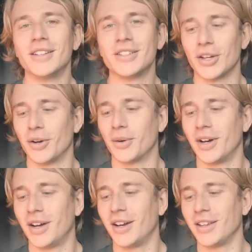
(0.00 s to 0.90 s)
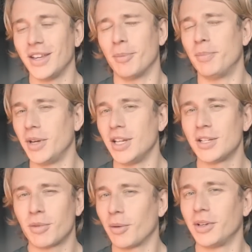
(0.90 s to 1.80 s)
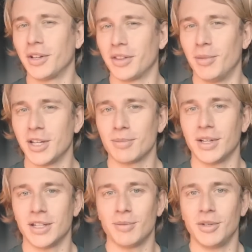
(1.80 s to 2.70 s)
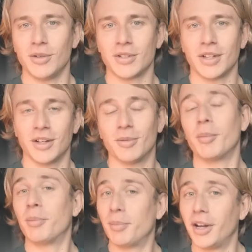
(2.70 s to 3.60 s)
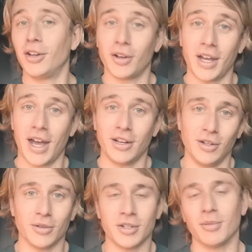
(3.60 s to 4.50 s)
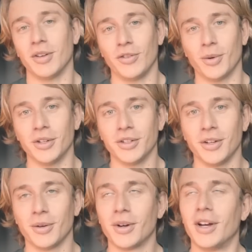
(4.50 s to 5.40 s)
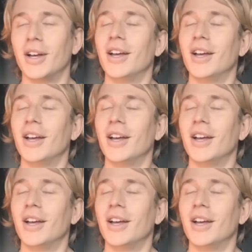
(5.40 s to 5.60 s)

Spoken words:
So yeah, beach probably not the best place to be using them, but you can use them if you want to.